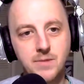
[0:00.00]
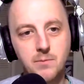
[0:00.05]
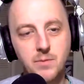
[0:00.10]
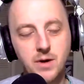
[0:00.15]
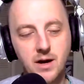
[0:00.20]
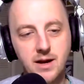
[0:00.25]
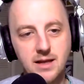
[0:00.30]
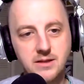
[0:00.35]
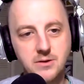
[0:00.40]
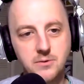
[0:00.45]

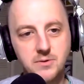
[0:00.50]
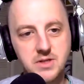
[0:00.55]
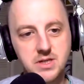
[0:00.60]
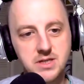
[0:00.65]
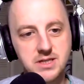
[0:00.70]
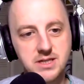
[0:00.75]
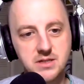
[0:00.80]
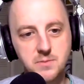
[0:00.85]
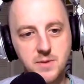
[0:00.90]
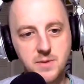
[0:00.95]
Probably at the
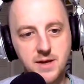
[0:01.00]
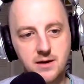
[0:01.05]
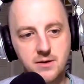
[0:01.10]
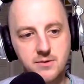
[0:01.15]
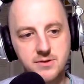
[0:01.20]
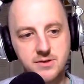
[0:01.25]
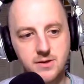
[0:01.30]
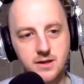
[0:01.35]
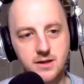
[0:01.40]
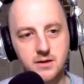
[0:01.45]
Resistance panel,
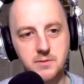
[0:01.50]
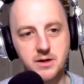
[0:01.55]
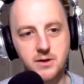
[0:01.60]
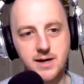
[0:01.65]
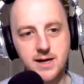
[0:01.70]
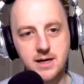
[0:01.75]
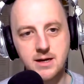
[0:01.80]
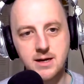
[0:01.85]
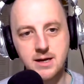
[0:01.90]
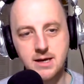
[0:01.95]
so that'll be
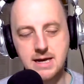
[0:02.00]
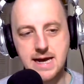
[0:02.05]
great.